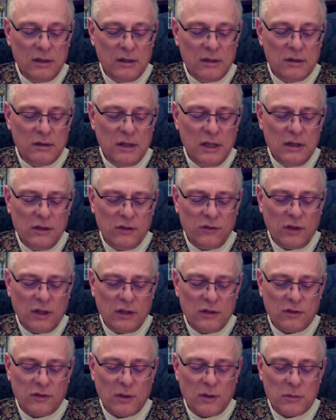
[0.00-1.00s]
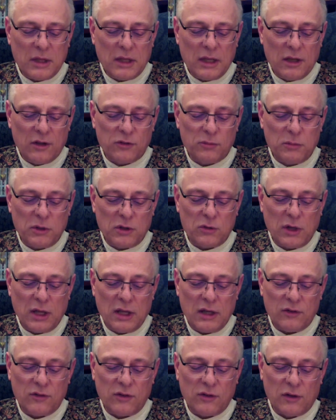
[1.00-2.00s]
Then a sudden something else betrayed
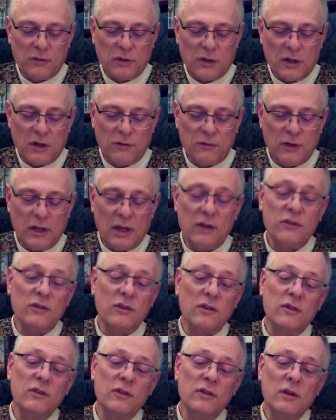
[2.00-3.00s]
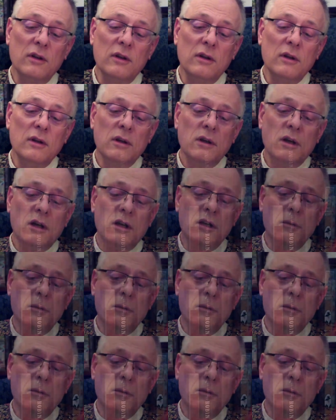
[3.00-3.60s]
itself in their faces, and they